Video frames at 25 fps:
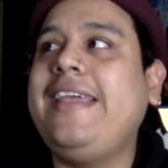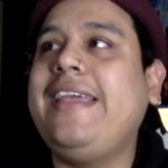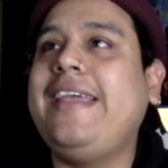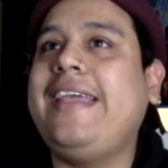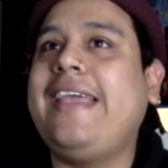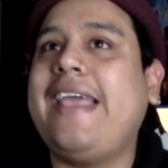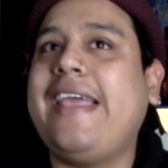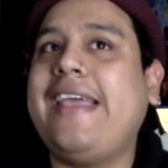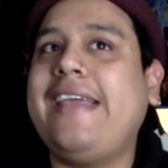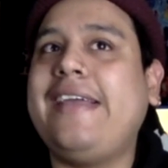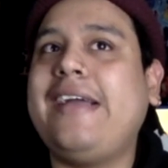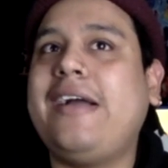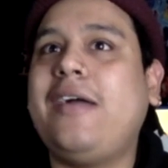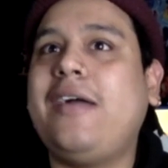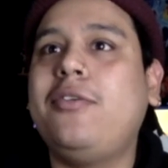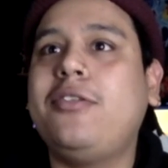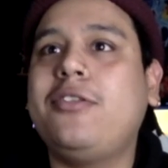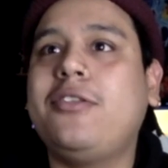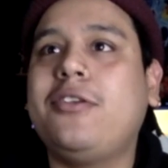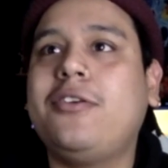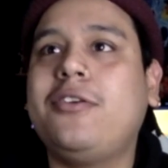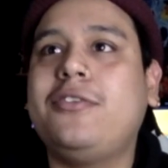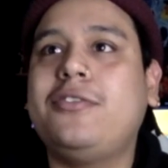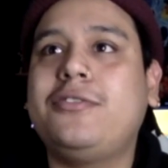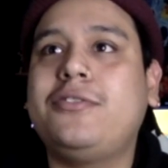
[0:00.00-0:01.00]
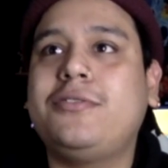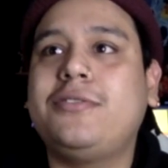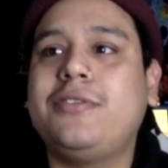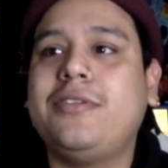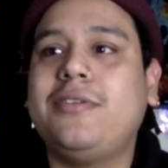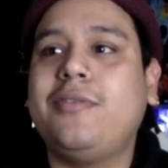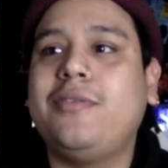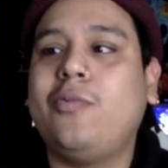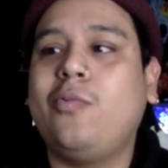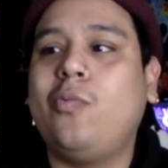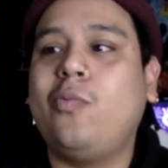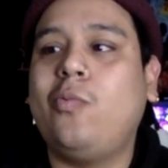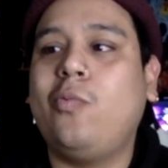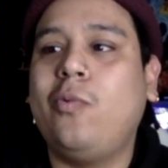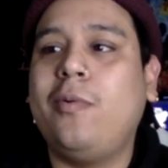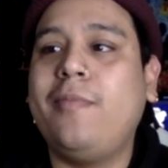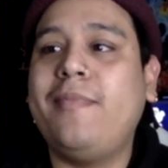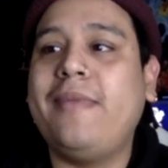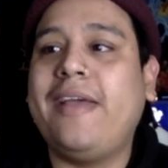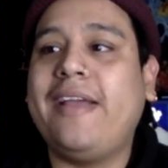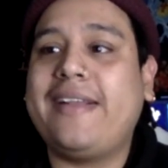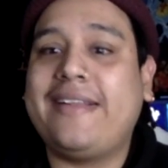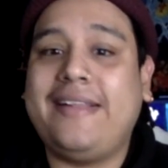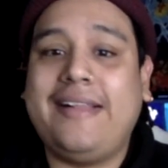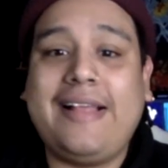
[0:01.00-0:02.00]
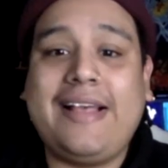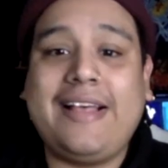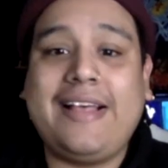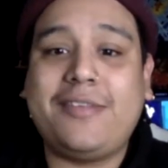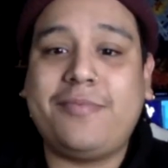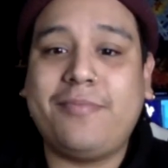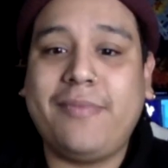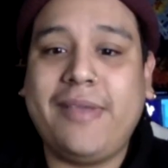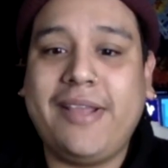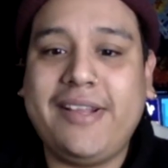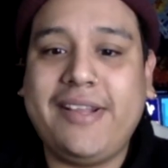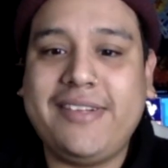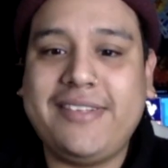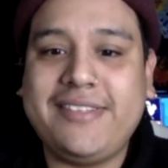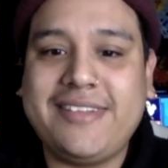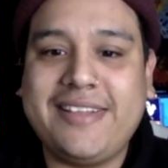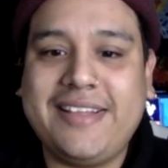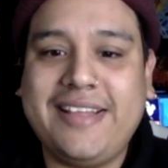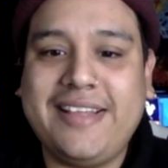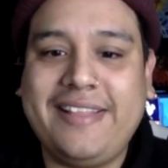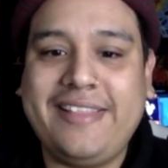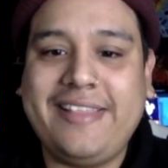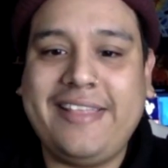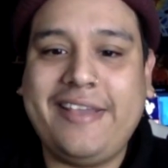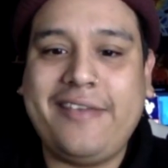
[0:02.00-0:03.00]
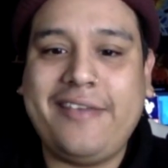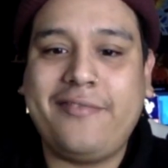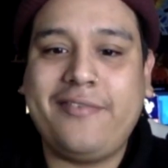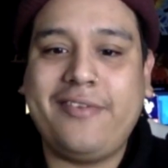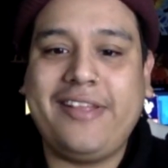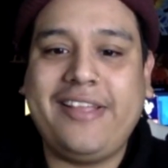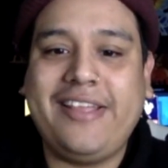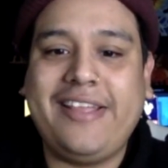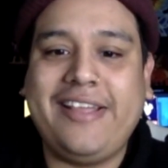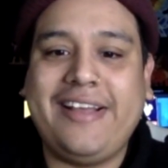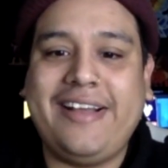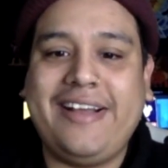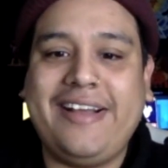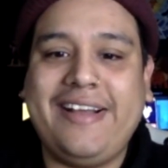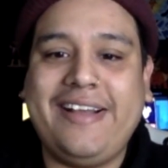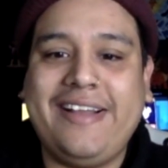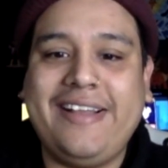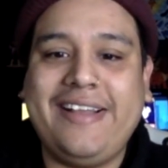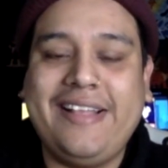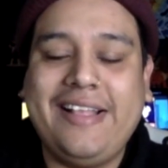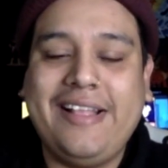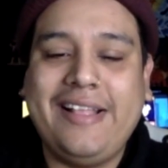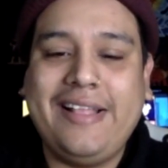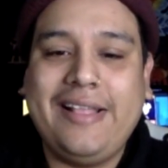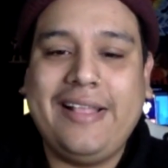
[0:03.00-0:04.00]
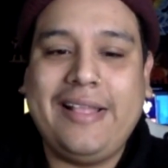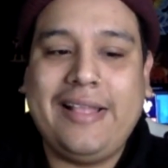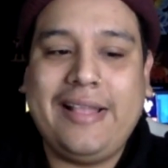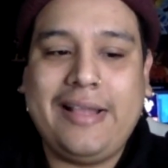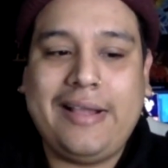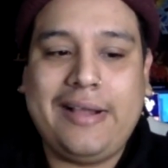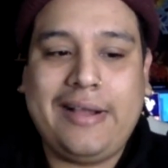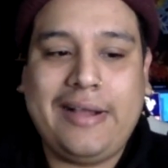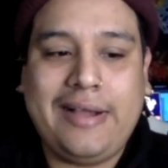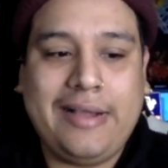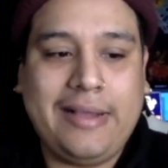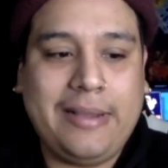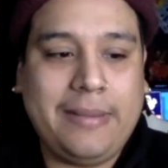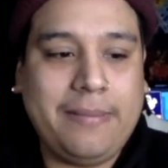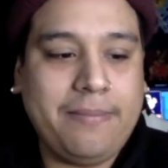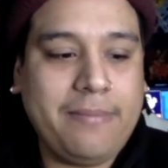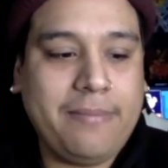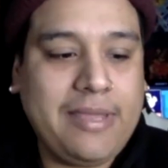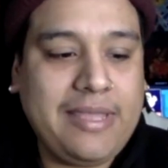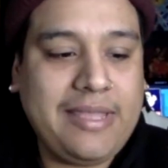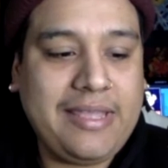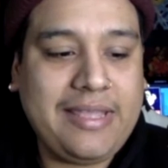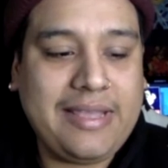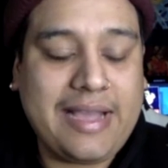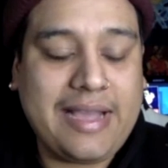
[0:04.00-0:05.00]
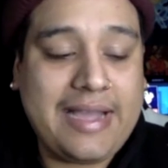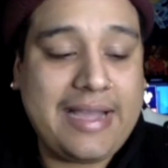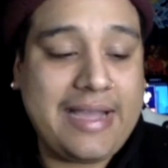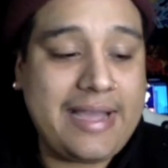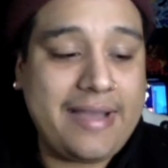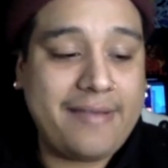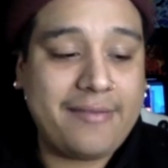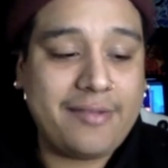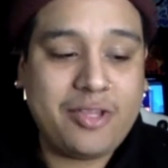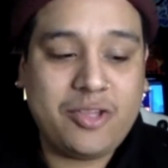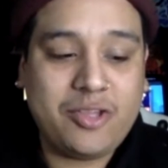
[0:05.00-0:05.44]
hang out with my classmates. Definitely. Me, I have